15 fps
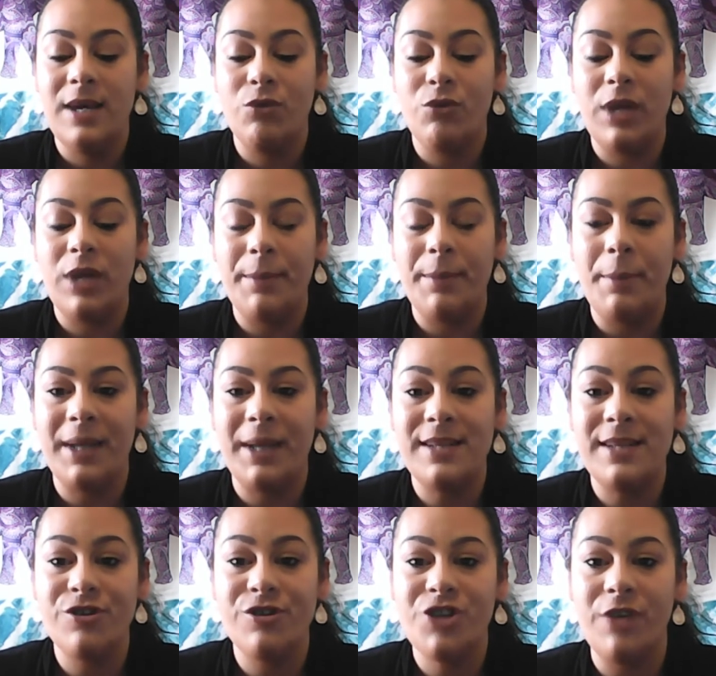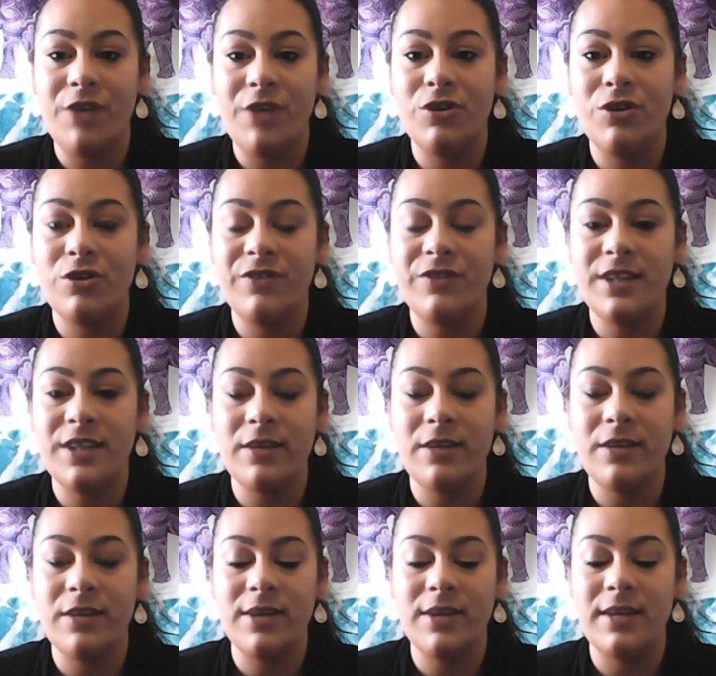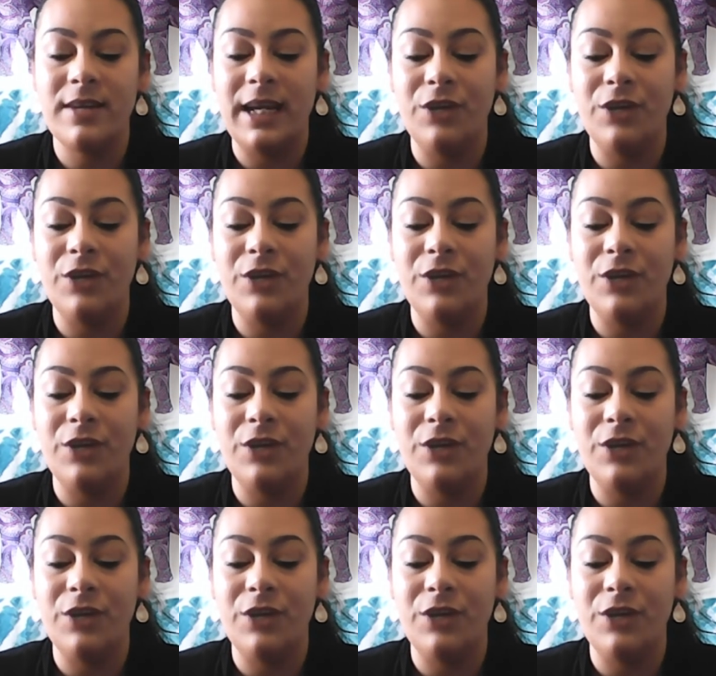Keep in mind these are general, so if it doesn't resonate,